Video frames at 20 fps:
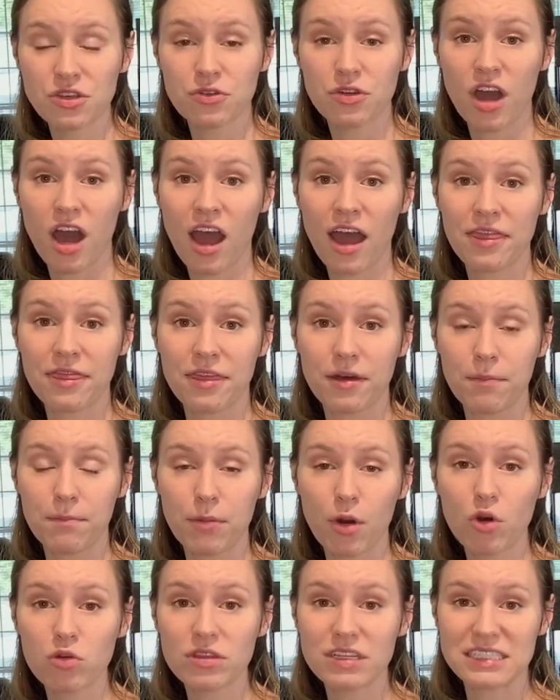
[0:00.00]
got the
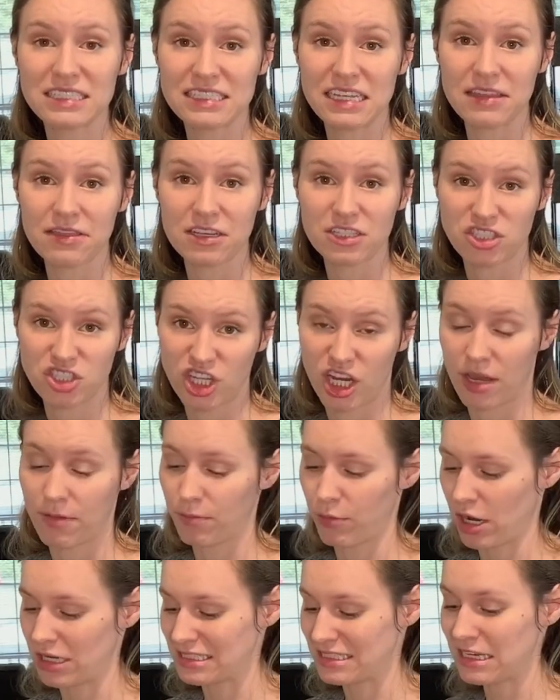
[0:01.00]
boneless skinless chicken
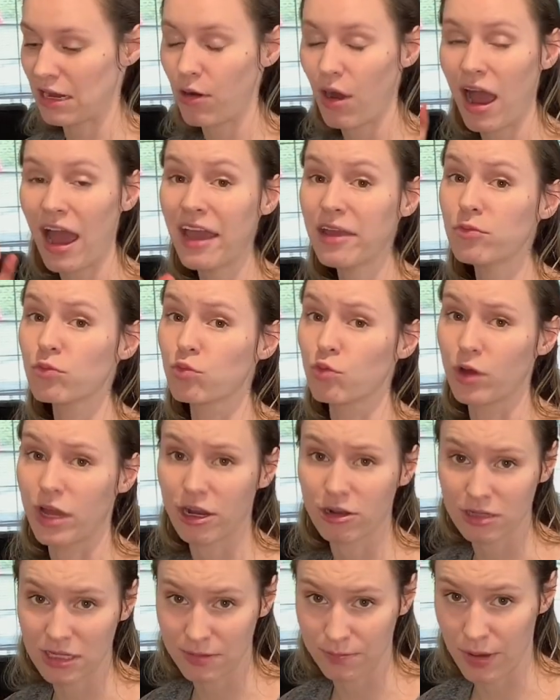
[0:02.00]
breast. Now I
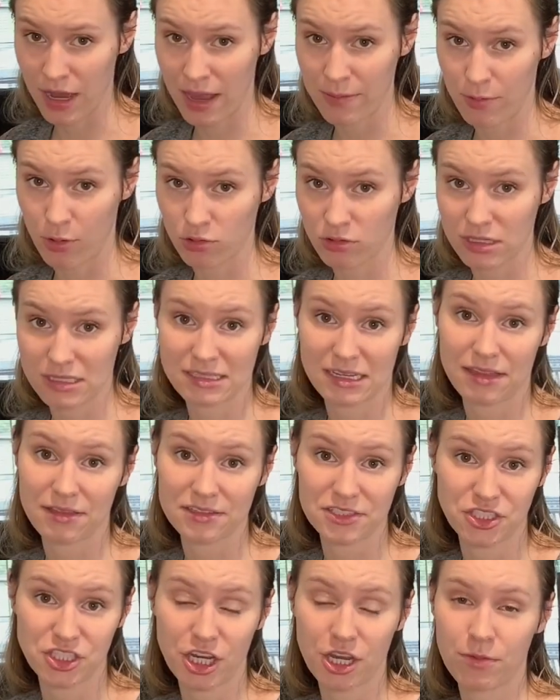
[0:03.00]
rarely buy boneless skinless
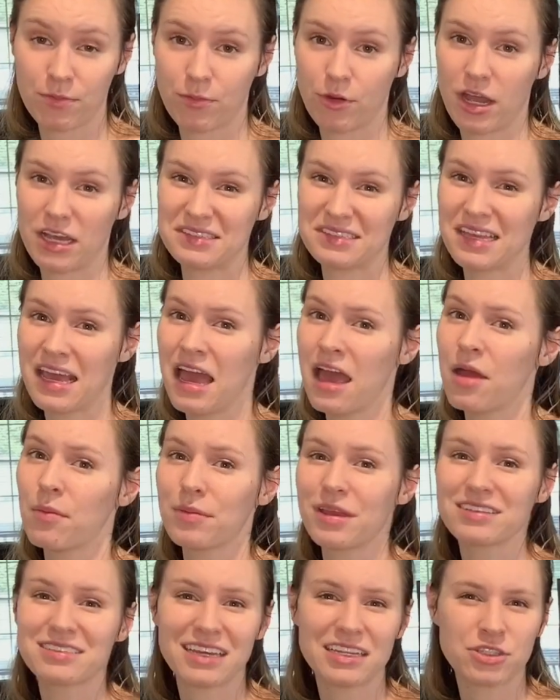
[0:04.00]
chicken breasts
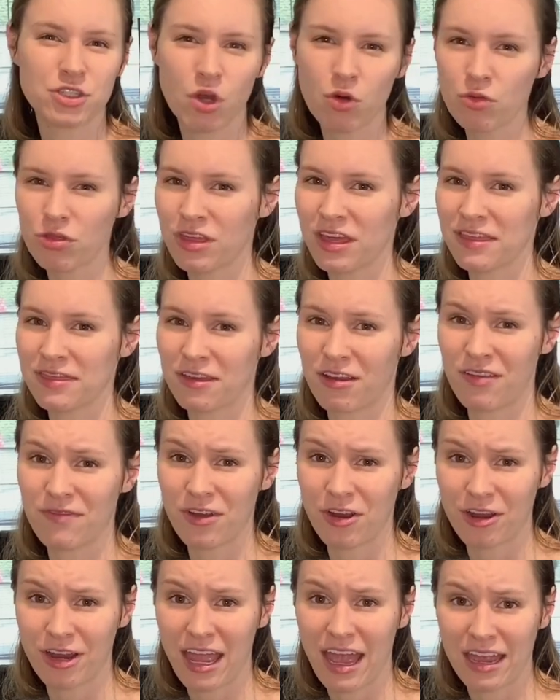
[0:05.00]
because I don't think they're a
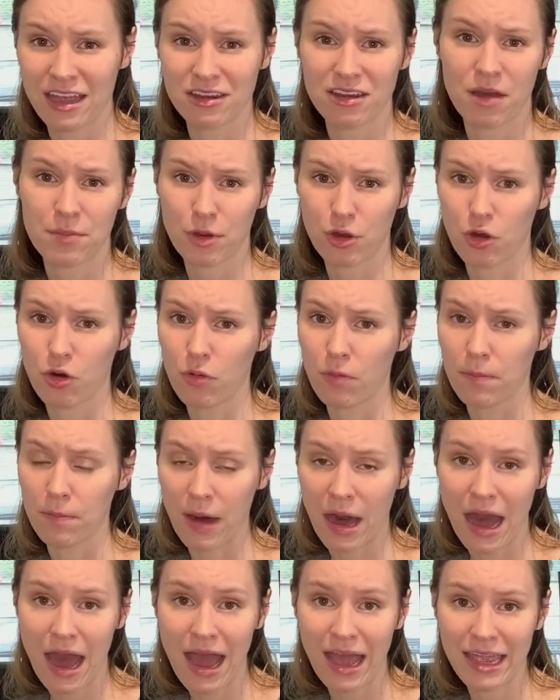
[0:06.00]
very economical
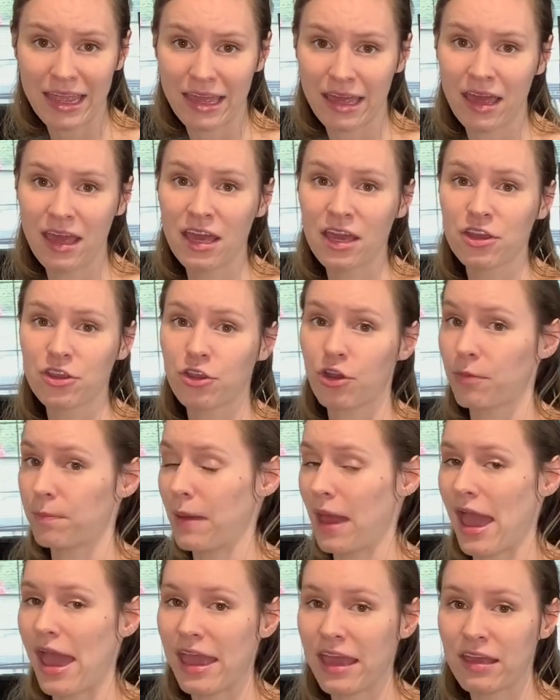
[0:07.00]
buy. You're
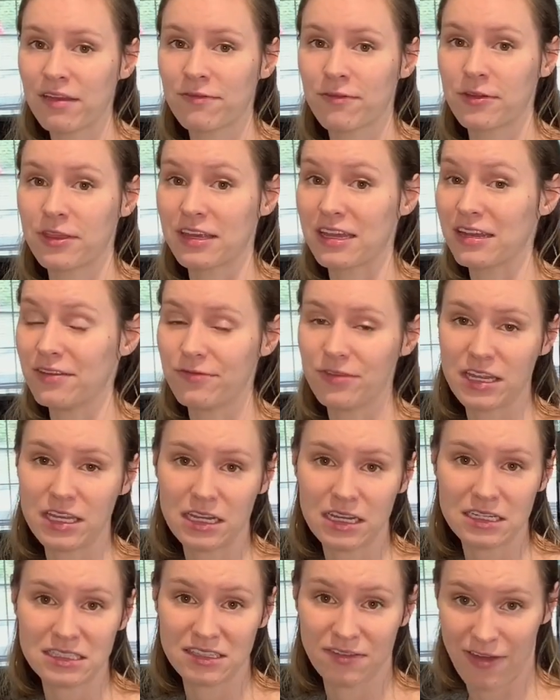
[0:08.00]
paying for the
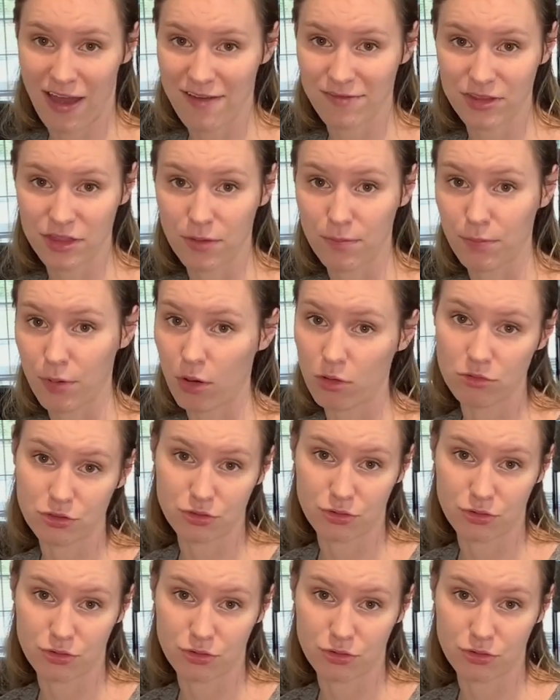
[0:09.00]
convenience of having the bones